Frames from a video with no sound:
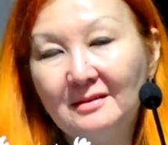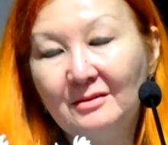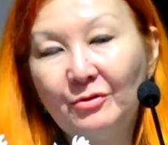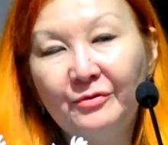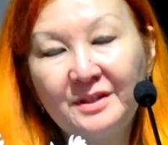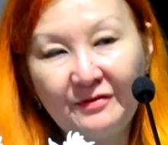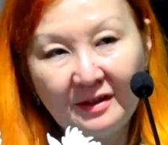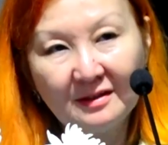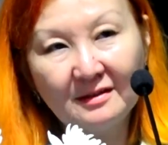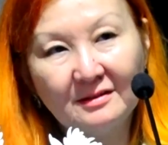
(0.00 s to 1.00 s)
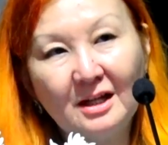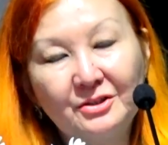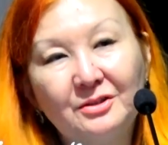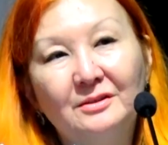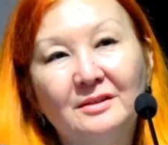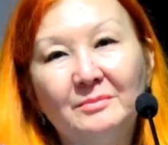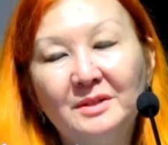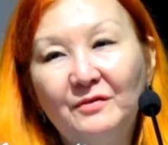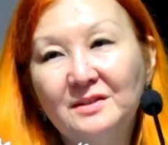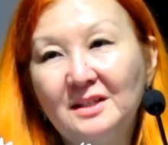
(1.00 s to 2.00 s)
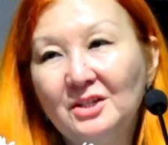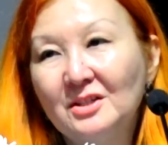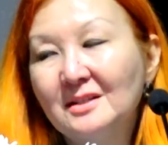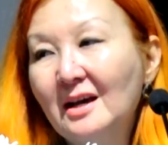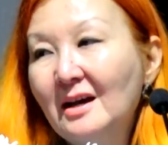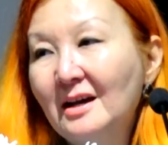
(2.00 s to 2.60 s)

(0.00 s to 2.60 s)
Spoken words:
all different cultural manifestations,